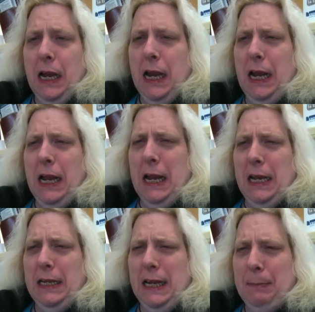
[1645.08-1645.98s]

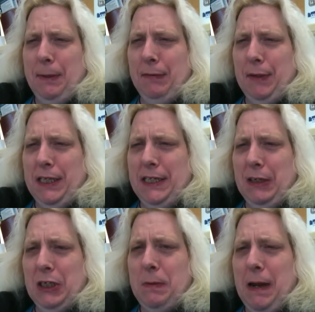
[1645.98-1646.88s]
And that could be a really
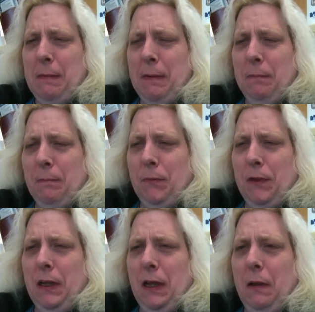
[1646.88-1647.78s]
serious problem
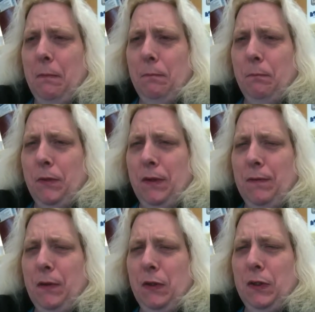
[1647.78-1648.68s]

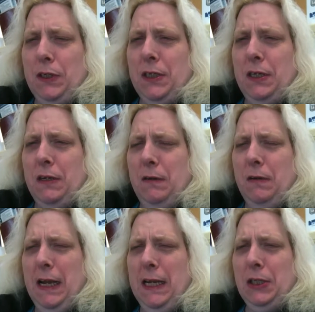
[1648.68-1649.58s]
if all those
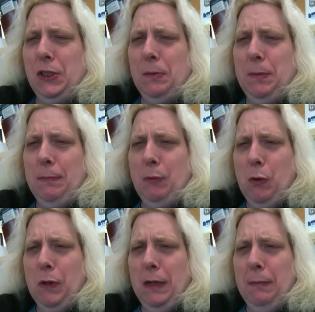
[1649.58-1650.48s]
lines should be
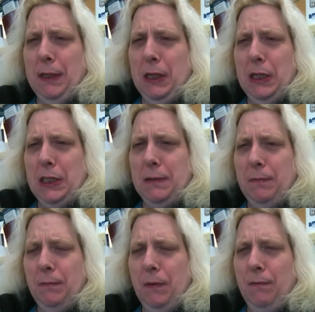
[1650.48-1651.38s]
broken because
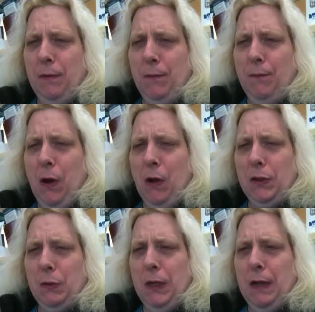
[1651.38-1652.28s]
of the
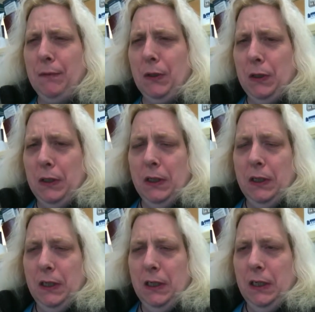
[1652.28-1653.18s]
fault or whatever.
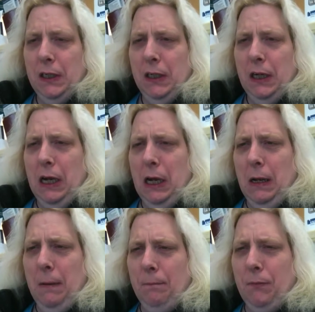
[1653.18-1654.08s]

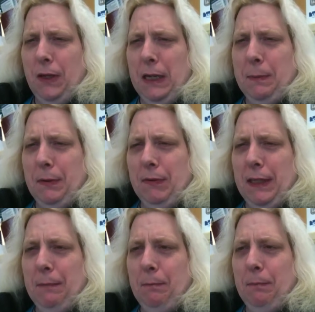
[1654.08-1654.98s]
That could be a
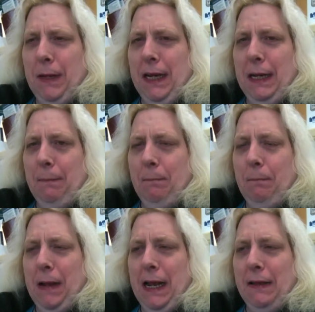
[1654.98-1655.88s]
really big,
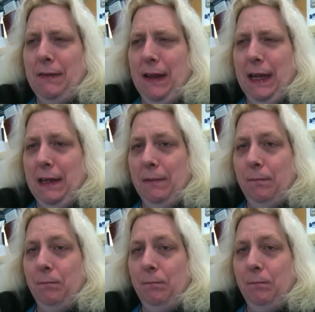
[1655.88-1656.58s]
bad thing.